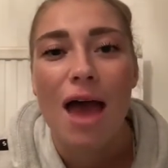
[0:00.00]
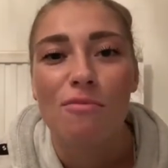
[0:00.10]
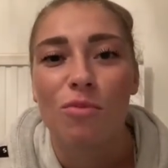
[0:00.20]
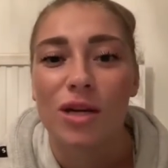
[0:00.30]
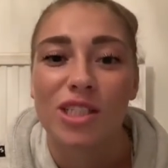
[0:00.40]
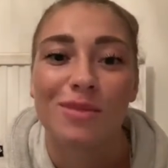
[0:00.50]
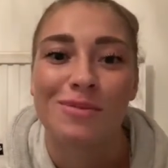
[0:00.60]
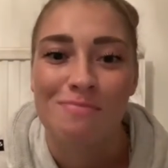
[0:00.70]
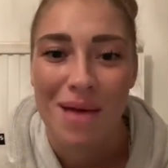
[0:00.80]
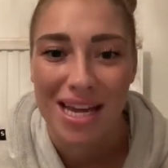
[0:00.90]
Which I've
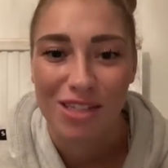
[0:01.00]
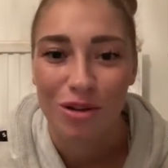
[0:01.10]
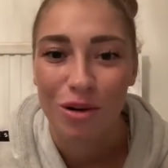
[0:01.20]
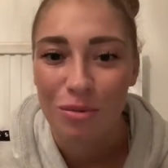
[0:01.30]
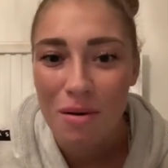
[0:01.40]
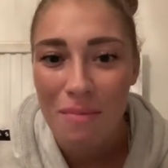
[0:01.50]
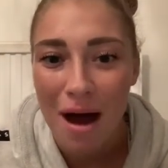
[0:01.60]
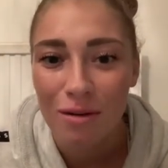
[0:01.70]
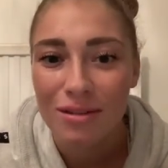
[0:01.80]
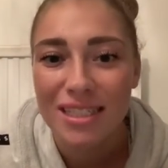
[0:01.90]
made up
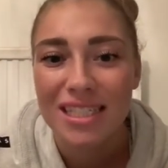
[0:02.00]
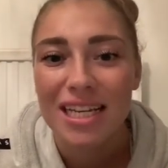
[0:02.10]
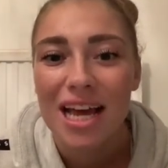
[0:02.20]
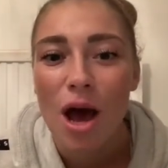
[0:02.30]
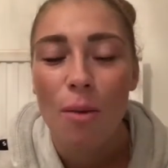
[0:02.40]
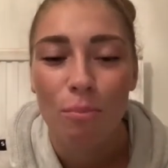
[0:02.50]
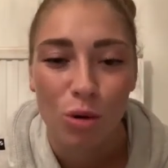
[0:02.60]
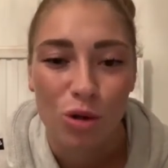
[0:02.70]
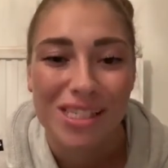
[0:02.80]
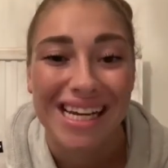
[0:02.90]
about,
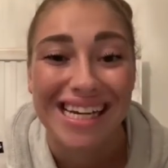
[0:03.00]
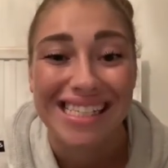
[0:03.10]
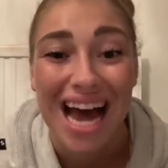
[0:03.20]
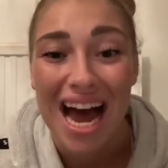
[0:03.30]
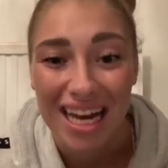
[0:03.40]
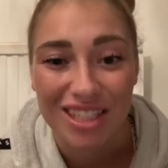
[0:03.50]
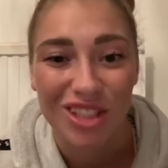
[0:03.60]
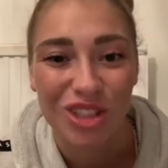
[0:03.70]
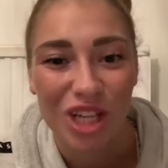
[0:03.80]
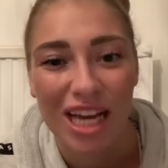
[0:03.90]
but it has
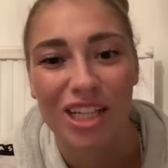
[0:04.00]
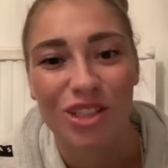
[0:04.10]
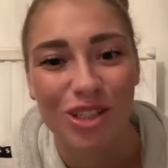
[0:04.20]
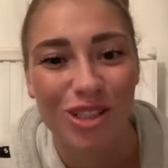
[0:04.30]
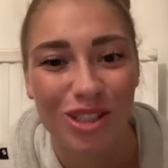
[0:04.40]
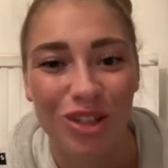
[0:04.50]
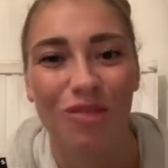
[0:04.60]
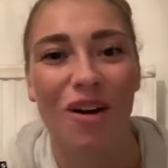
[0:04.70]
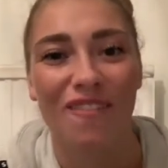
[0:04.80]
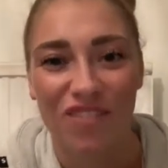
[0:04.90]
changed to
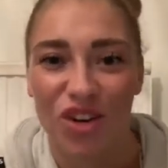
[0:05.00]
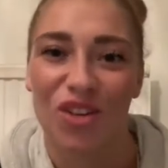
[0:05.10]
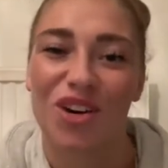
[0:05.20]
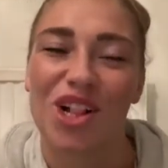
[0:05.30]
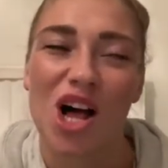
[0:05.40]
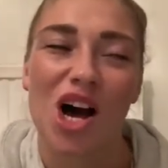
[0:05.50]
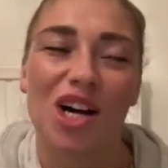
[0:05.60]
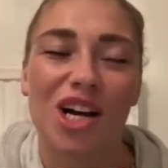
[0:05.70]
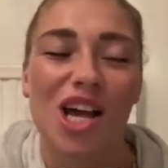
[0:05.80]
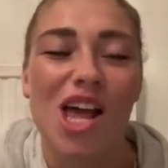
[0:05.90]
4
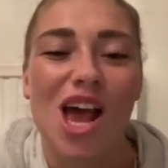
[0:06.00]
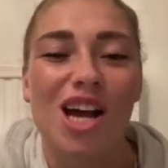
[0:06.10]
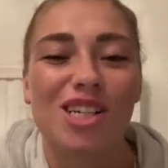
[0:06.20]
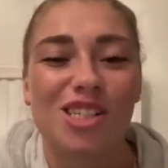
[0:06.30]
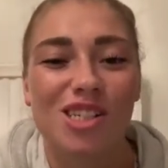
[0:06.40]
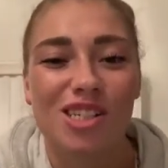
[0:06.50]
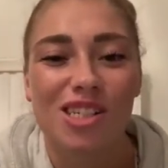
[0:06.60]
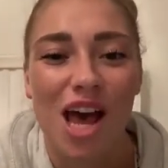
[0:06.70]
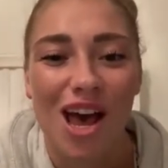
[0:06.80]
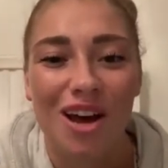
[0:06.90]
o'clock,
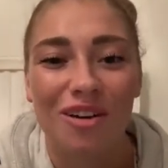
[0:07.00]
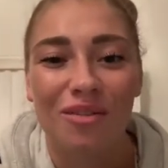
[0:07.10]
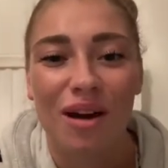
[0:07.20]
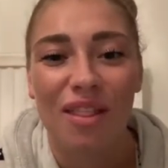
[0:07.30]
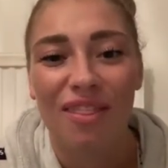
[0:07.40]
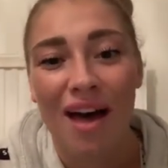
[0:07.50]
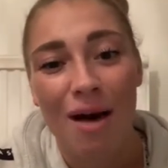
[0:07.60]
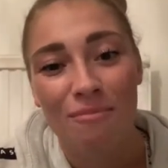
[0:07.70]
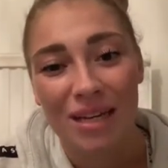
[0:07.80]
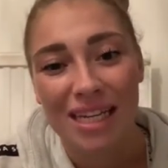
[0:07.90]
so that
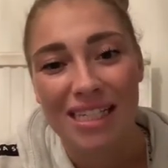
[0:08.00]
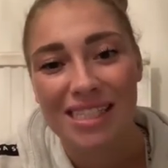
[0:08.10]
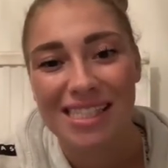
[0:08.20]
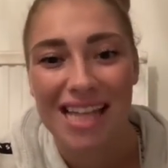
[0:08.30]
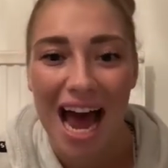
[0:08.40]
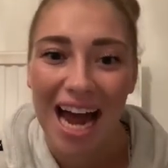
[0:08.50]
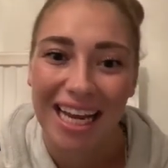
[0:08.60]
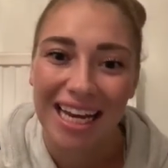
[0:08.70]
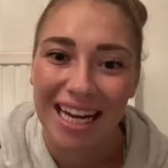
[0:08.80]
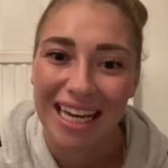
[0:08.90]
means that I
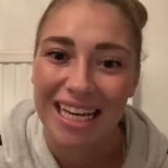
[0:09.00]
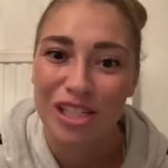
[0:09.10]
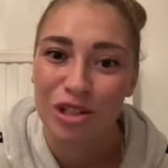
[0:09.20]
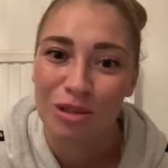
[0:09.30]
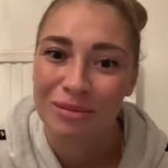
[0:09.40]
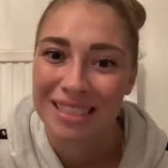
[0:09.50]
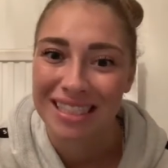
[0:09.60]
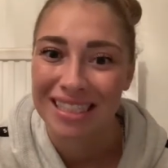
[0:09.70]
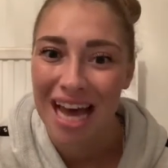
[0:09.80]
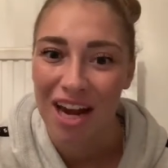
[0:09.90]
can eat up until
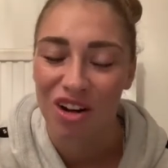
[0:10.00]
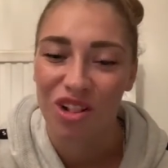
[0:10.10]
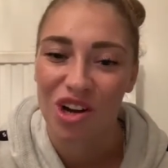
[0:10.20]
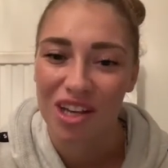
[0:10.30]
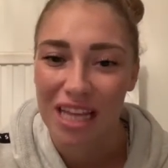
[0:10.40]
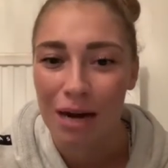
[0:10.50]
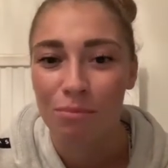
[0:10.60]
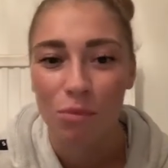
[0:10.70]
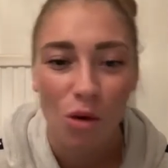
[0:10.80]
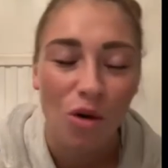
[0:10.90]
10 o'clock that
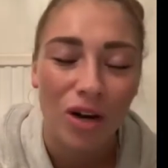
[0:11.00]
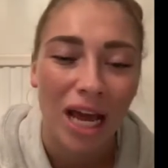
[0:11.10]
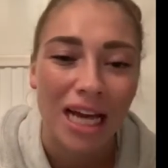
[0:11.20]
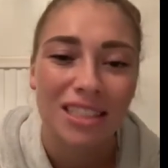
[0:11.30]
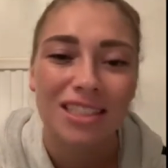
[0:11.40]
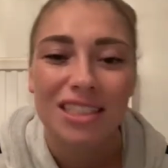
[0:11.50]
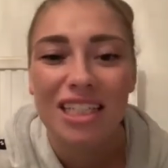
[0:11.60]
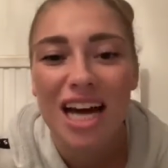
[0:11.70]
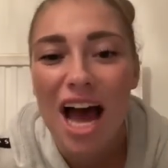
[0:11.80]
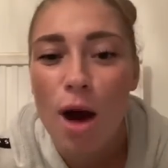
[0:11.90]
morning.
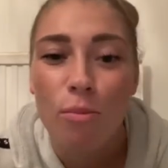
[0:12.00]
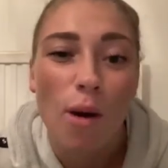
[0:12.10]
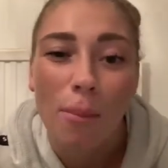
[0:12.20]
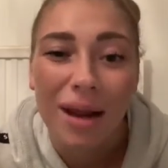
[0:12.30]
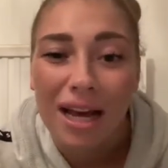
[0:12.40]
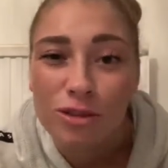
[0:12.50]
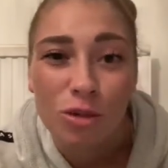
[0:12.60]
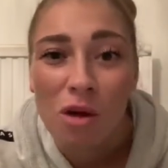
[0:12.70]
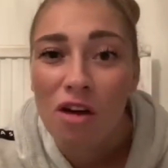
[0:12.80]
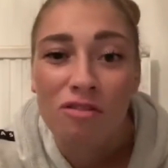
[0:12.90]
I'll probably end up
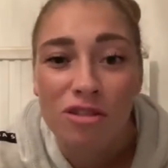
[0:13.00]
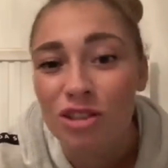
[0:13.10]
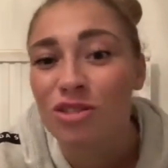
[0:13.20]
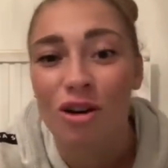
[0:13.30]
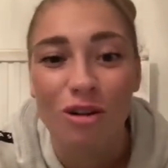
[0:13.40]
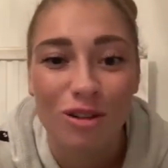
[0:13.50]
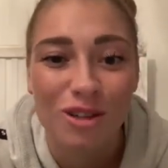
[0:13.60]
going for a stroll or